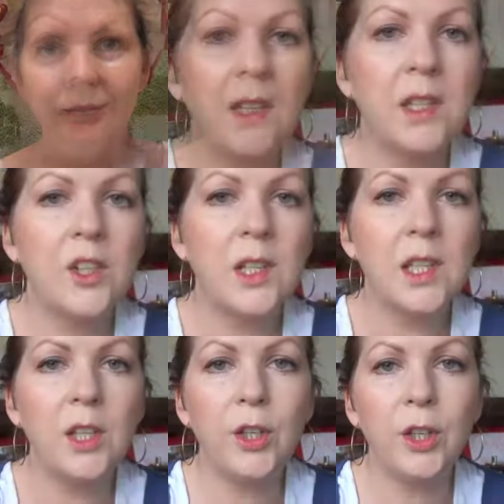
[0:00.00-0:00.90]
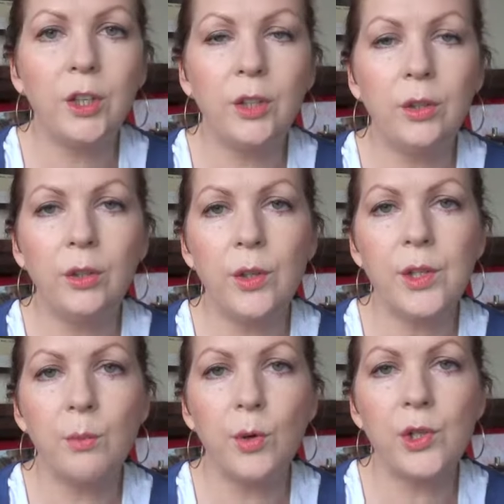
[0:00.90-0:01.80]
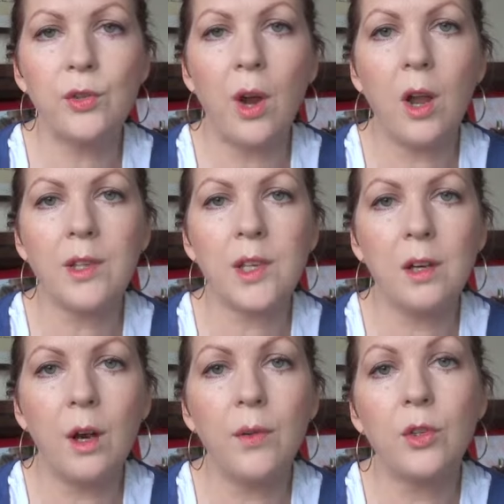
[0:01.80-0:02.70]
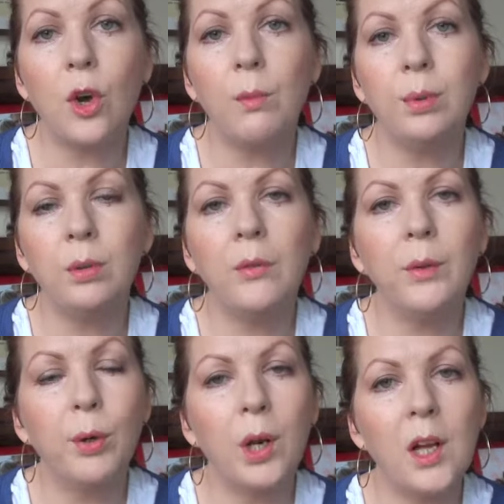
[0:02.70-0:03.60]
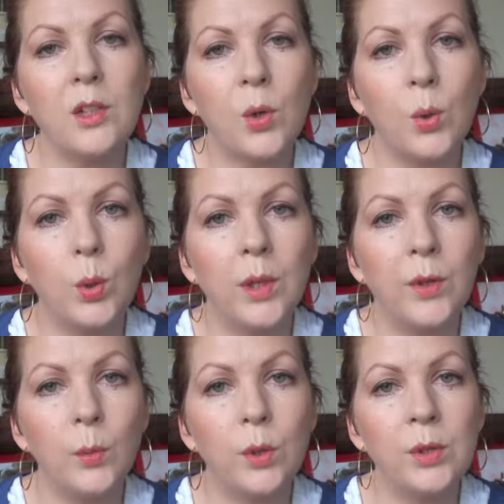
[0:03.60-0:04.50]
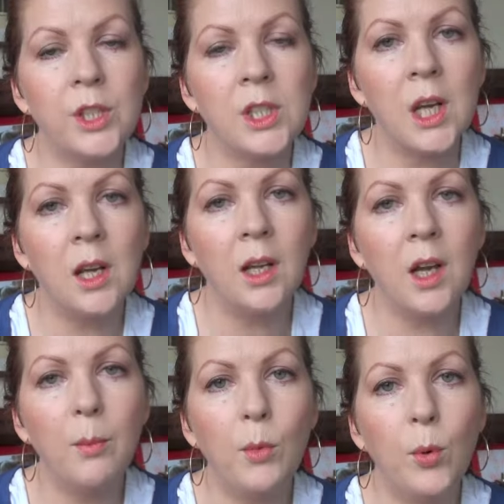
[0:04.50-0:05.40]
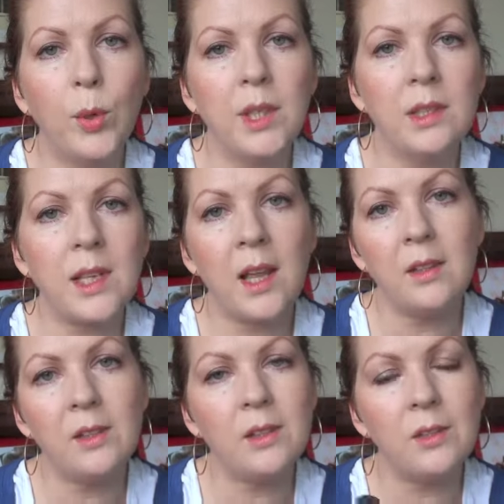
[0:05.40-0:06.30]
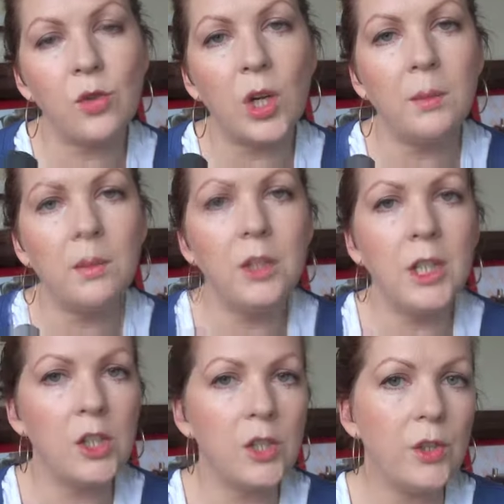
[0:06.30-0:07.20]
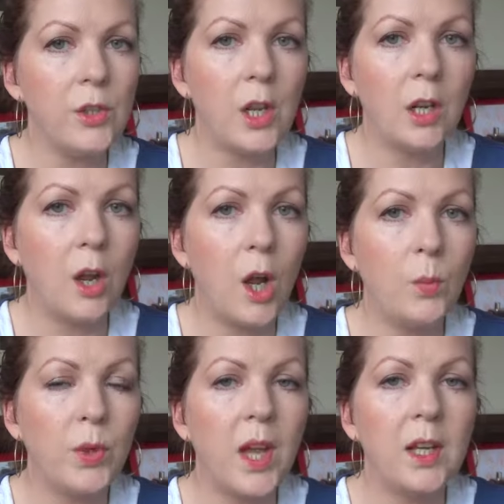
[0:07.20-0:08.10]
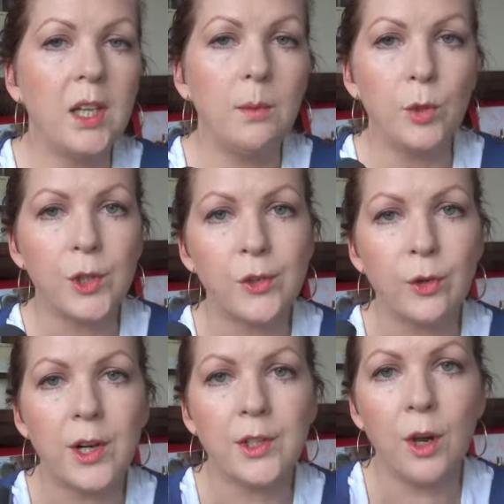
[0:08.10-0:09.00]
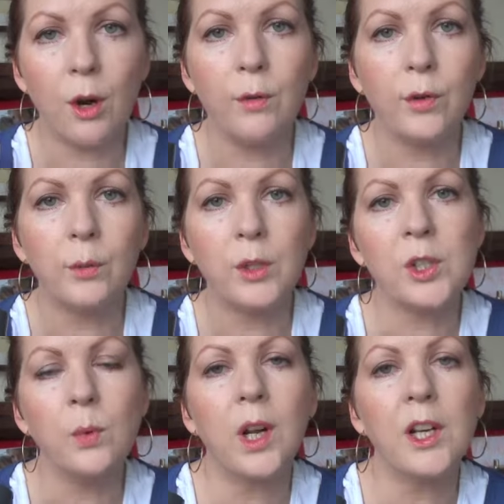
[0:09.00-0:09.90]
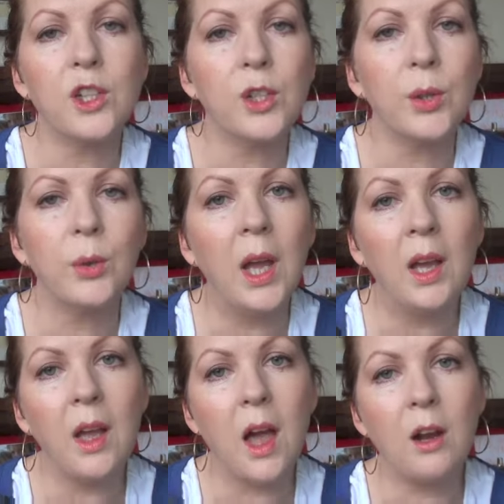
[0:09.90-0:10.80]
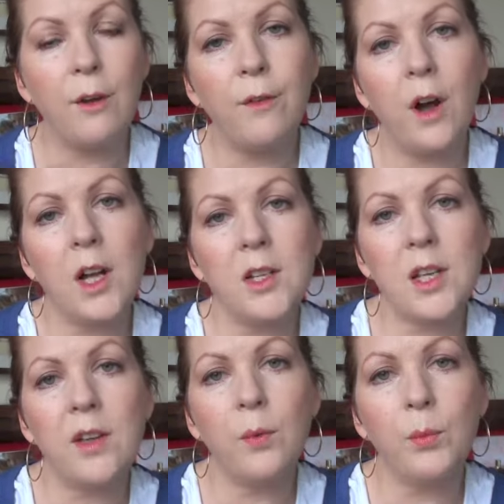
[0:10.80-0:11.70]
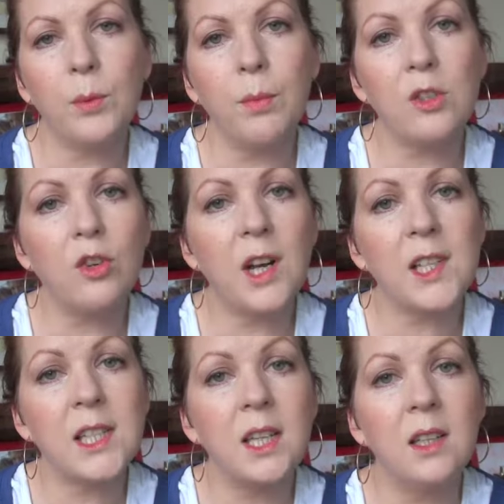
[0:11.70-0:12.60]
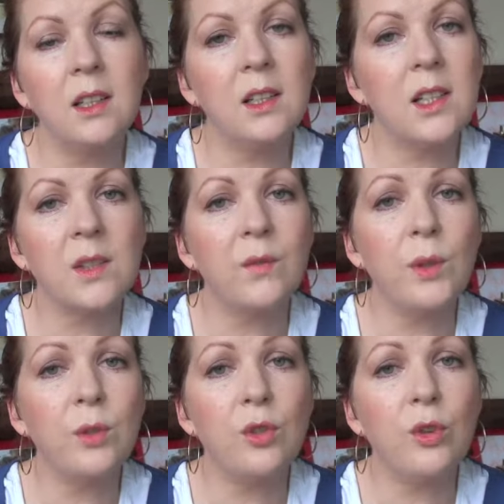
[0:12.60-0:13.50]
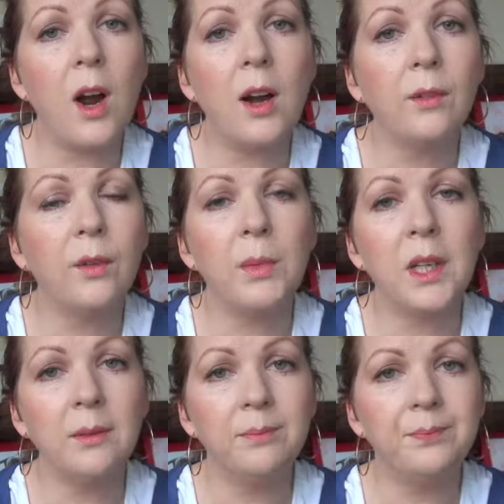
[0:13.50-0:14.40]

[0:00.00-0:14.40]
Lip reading: And they suggest that you can use a moisturiser over the top of the product, or if you want a more intense treatment, you can just use it alone without any moisturiser over it, which is what I do. And I find even with my dry skin, it doesn't feel too drying for me.